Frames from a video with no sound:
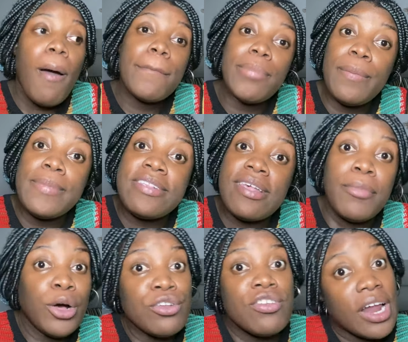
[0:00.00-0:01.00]
But me say my
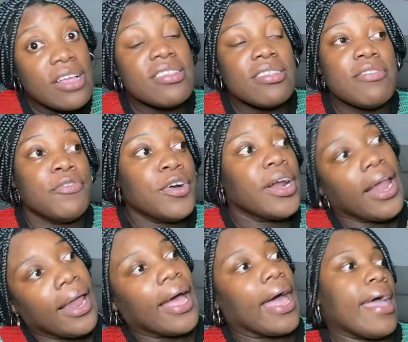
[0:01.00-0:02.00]

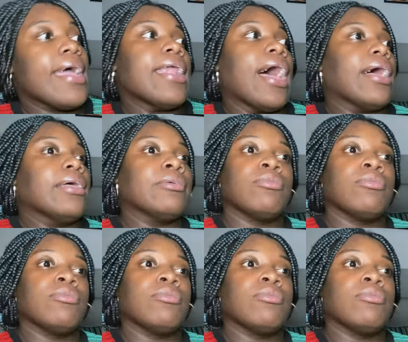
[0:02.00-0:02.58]
$164 kinda